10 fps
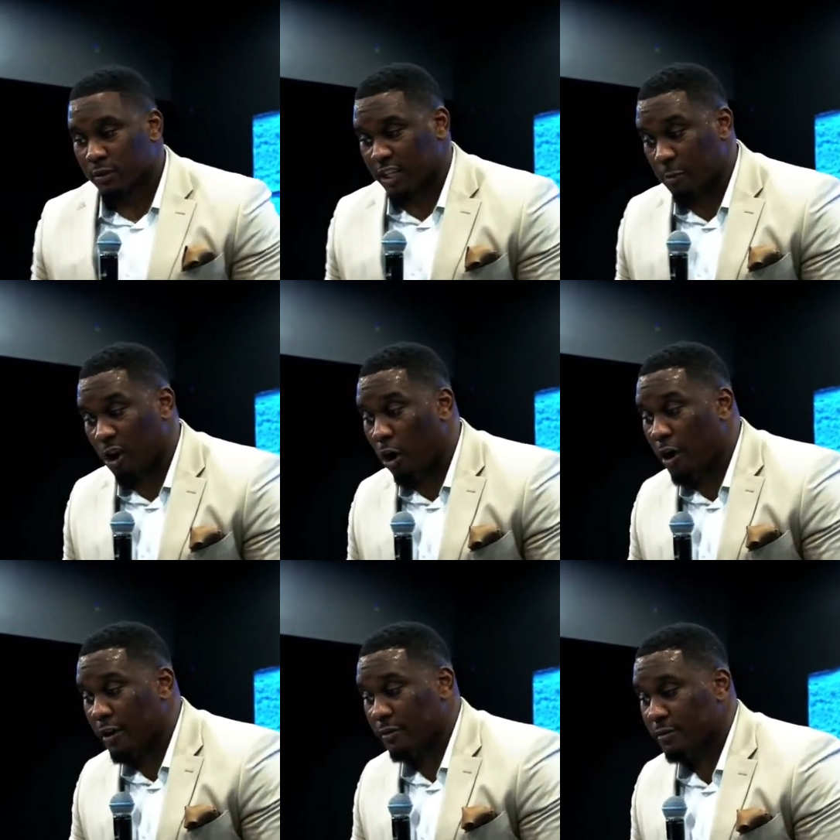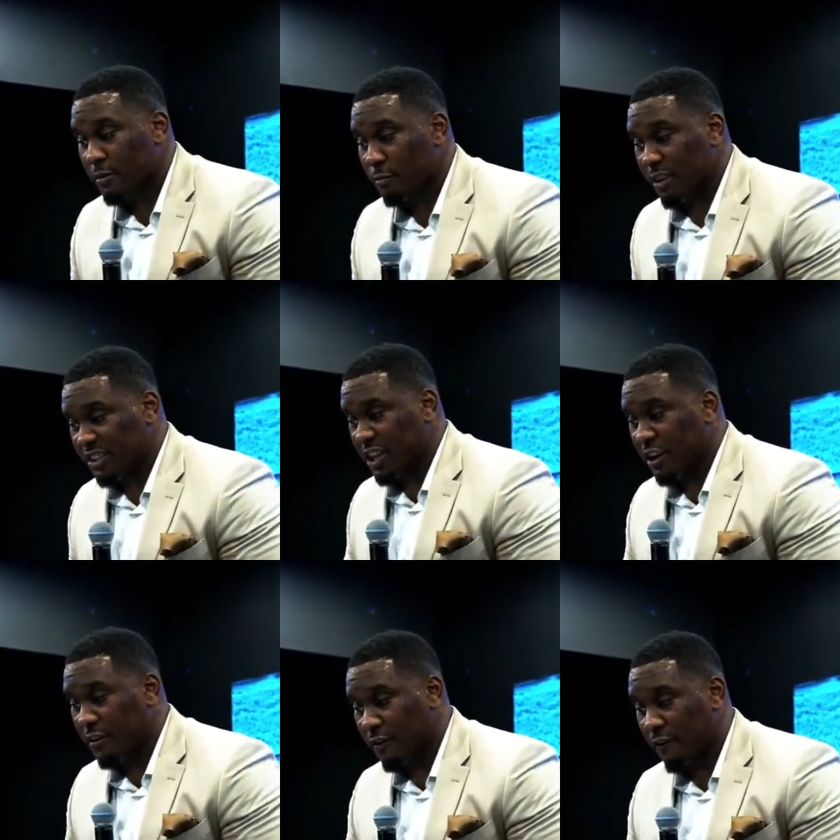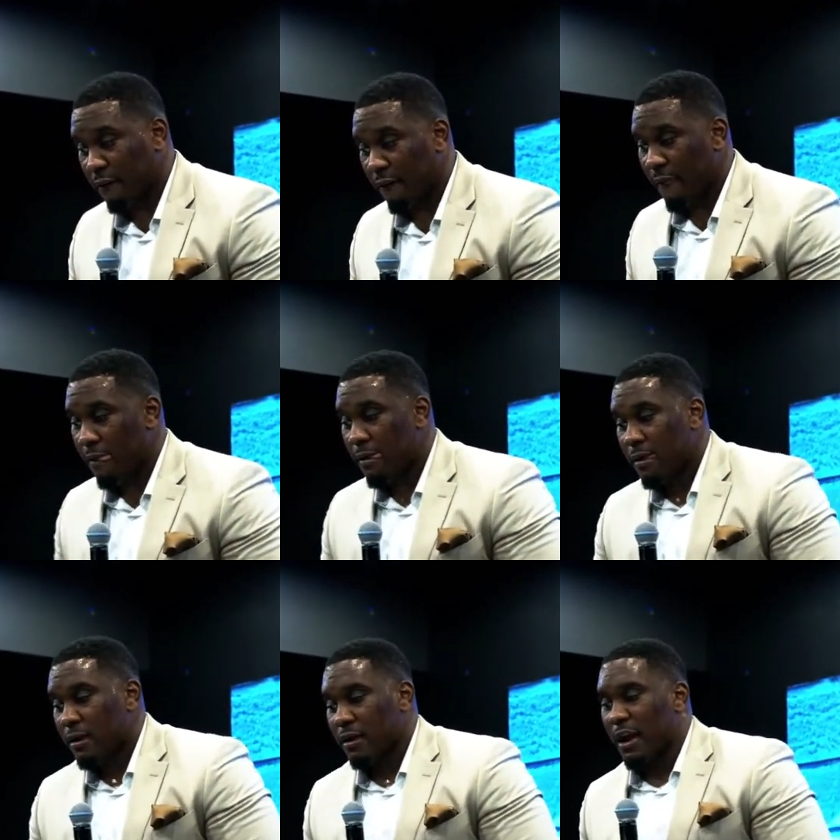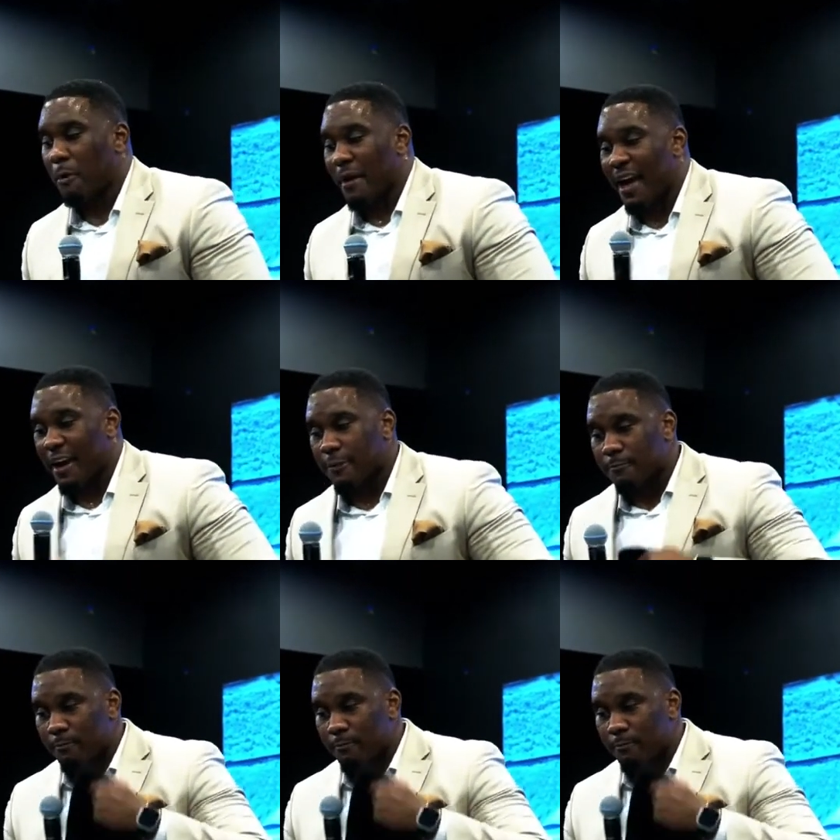Let's keep going. Be seated. Y'all mad.